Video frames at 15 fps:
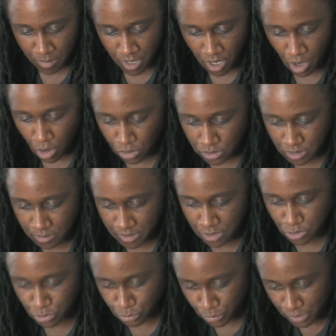my
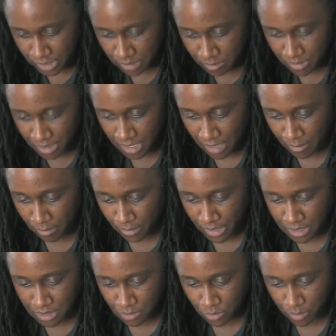ultimate dream
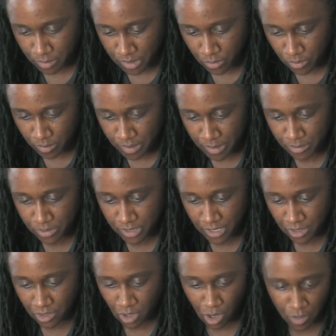collaboration would be with people that are